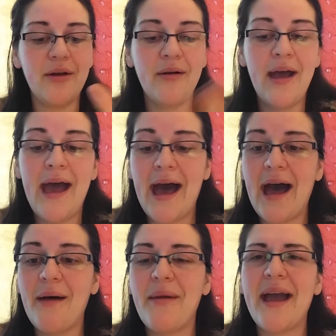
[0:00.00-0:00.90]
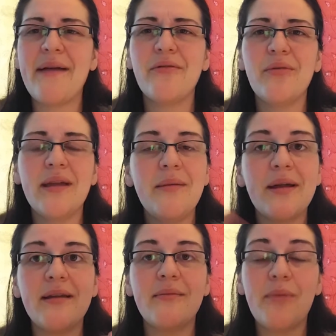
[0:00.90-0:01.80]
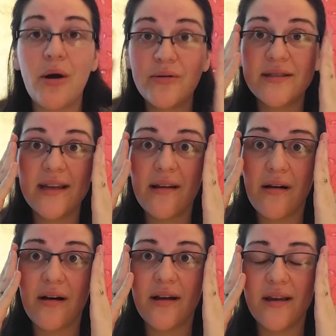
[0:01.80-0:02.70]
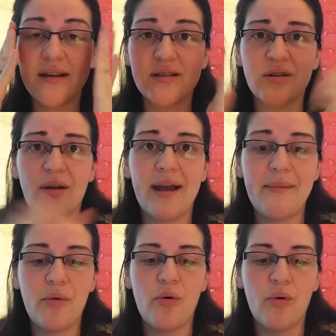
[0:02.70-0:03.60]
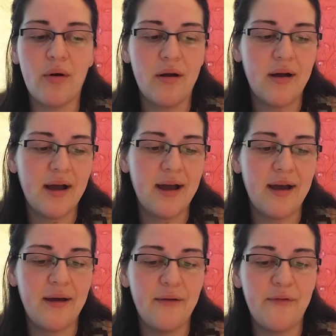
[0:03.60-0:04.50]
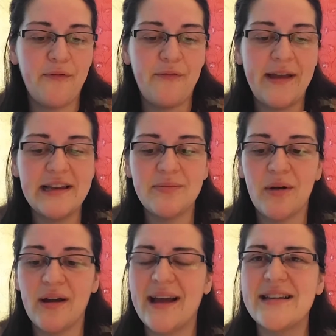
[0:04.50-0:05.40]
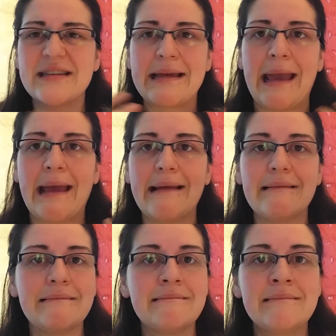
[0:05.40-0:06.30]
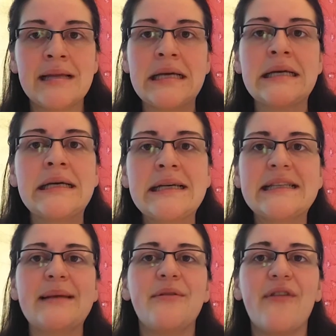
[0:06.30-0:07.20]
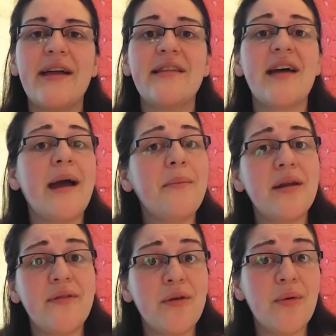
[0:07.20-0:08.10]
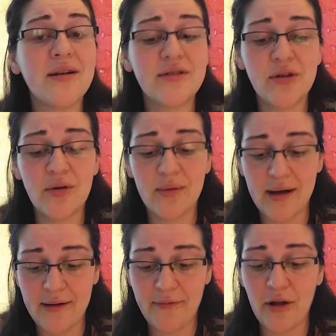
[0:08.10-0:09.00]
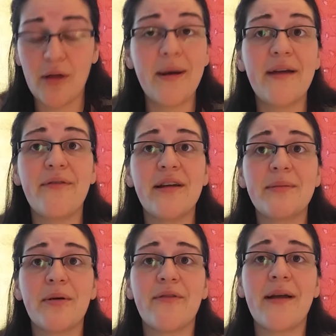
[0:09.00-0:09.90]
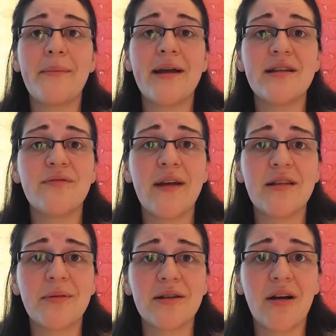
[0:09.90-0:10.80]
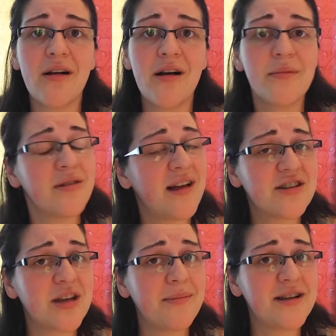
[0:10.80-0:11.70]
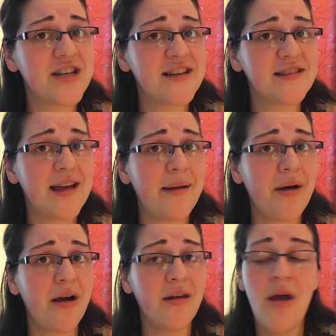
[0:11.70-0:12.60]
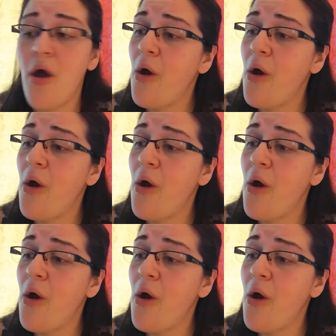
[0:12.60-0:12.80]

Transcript: you. Um, I haven't really been posting on Instagram or uh, Facebook. I just can't seem to find the time. But if you want to uh, follow my Facebook fan page, facebook.com slash get my jazzy time on,